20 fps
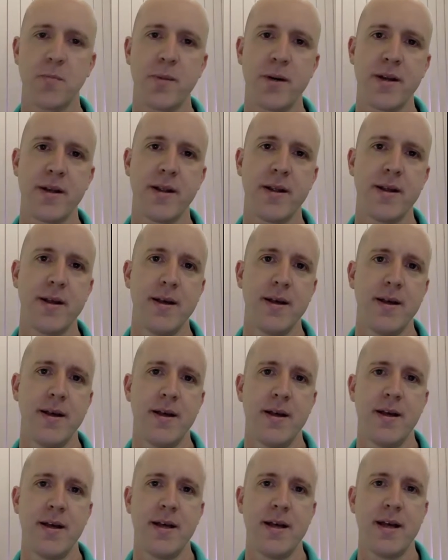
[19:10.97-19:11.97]
But
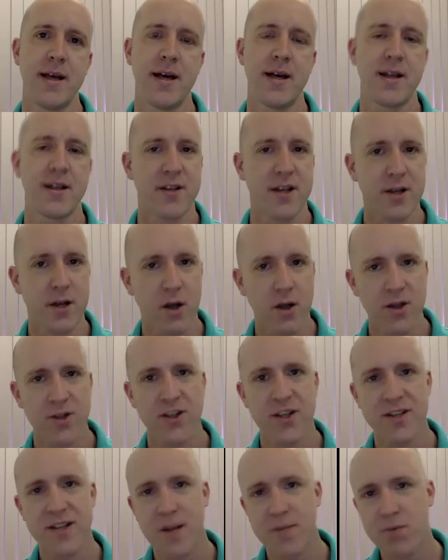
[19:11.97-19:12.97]
as a
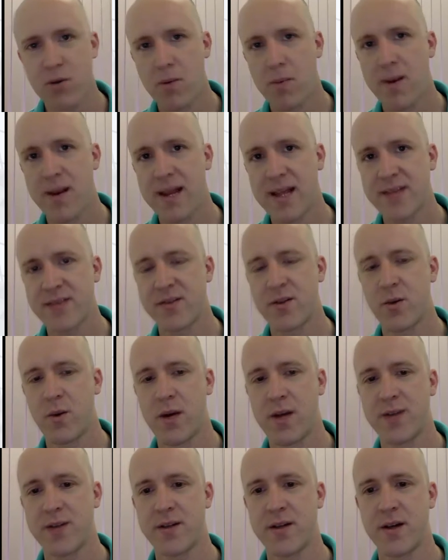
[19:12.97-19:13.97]
psychologist, that probably isn't the
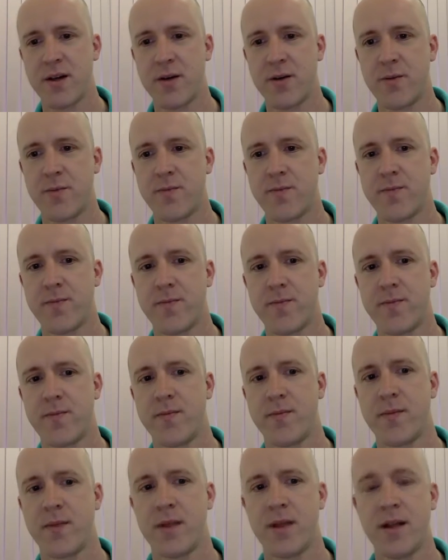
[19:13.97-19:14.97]
way to go.
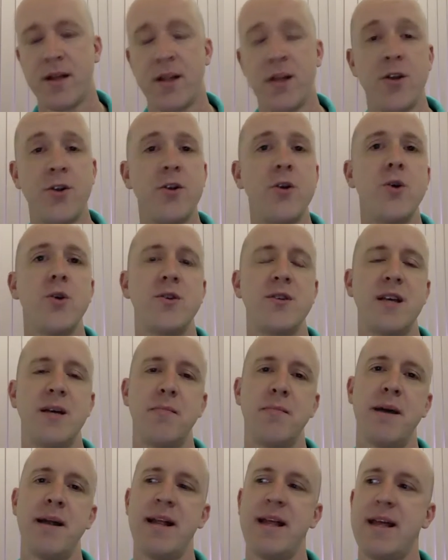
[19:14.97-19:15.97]
And you do see
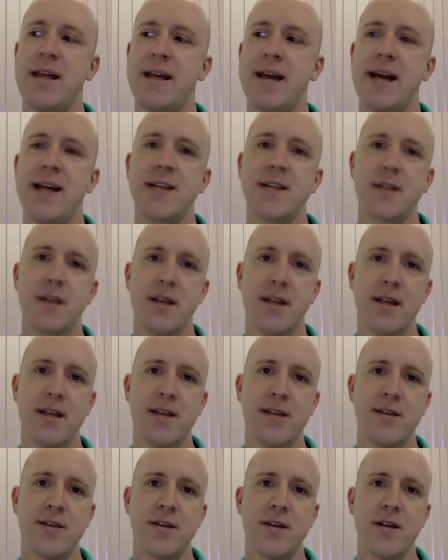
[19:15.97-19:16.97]
many case
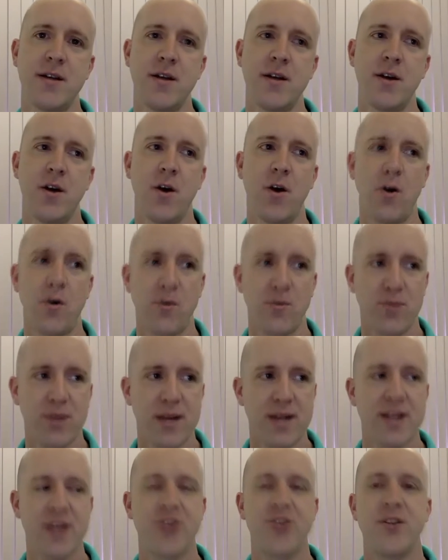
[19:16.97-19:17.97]
studies of
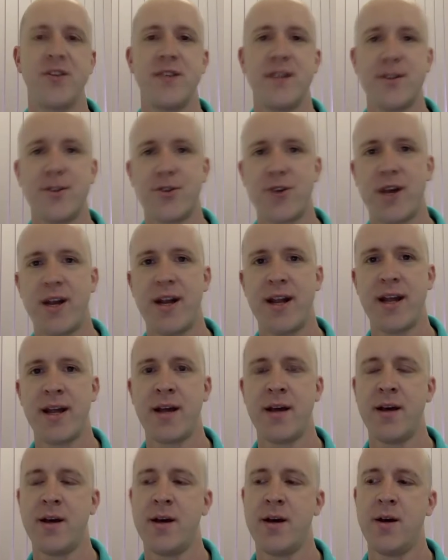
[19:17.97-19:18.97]
practitioners in training
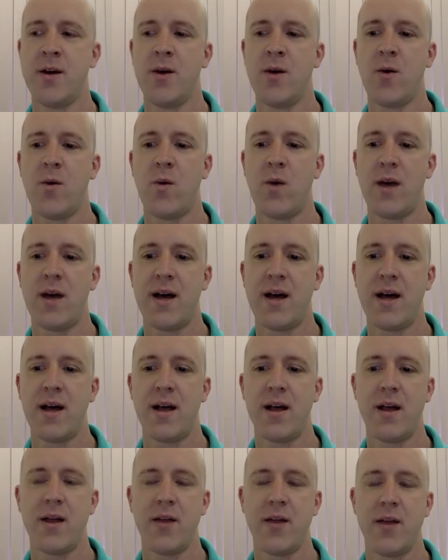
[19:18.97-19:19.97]

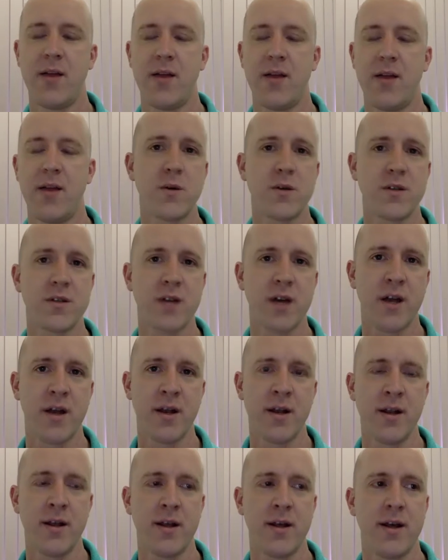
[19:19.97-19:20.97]
where the work was
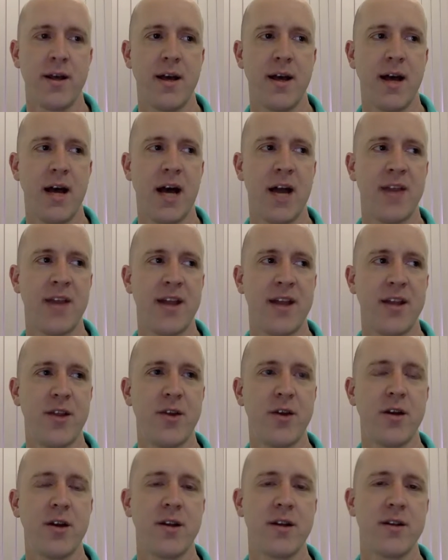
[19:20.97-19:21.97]
done, and then
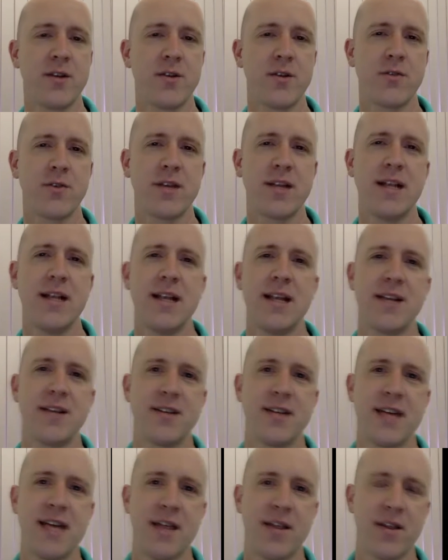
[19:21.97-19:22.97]
you can sort of clearly
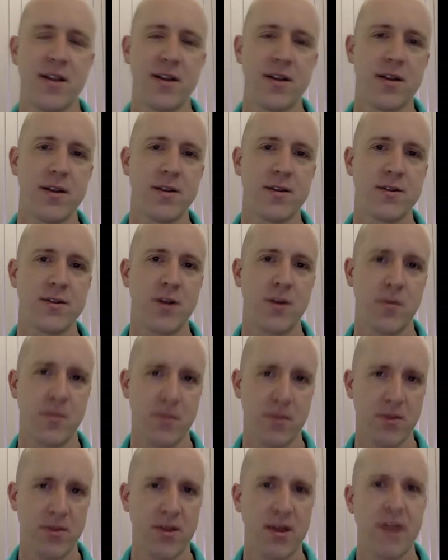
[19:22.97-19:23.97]
see that
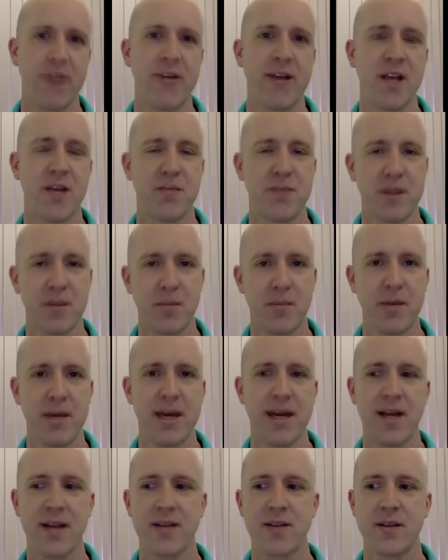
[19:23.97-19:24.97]
some theory has been
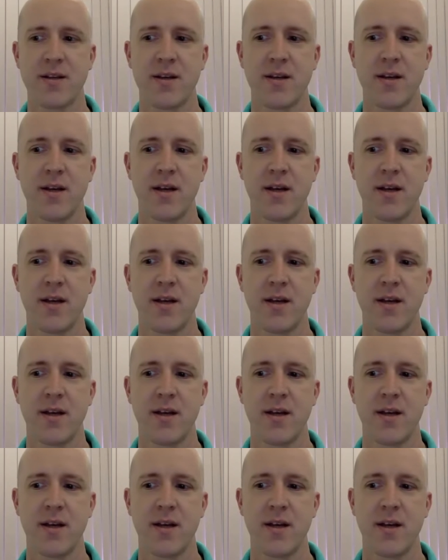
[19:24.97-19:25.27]
picked